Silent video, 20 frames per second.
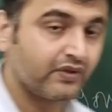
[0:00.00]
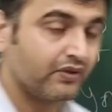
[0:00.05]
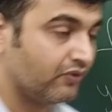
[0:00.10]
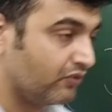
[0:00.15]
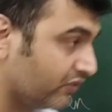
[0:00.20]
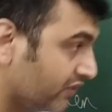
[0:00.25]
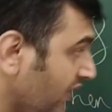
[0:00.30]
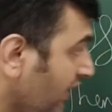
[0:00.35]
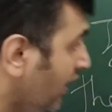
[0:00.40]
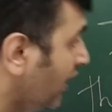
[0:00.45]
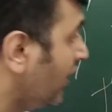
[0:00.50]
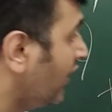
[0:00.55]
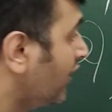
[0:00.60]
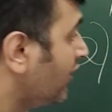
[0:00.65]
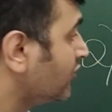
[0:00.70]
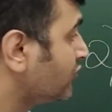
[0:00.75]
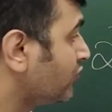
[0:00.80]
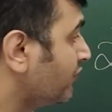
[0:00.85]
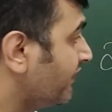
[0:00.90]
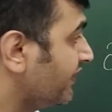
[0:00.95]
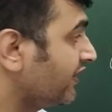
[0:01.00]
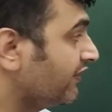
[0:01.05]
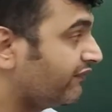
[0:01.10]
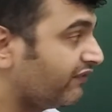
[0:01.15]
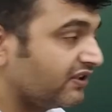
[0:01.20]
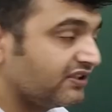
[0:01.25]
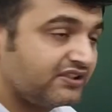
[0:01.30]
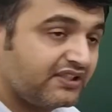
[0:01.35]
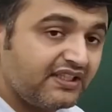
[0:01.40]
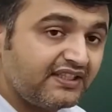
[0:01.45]
Okay. So when the
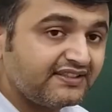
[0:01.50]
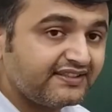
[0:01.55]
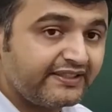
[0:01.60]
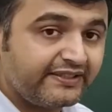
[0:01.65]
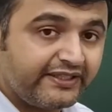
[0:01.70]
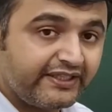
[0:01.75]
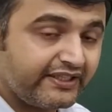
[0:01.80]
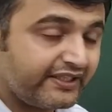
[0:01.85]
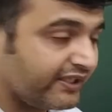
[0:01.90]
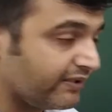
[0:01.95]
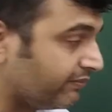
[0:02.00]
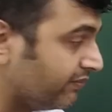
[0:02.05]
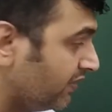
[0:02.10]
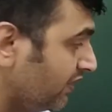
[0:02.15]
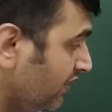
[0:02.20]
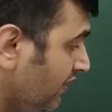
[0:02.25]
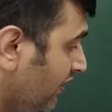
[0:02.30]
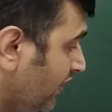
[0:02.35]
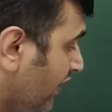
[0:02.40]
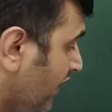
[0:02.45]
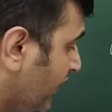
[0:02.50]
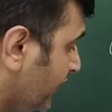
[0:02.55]
function is integrable,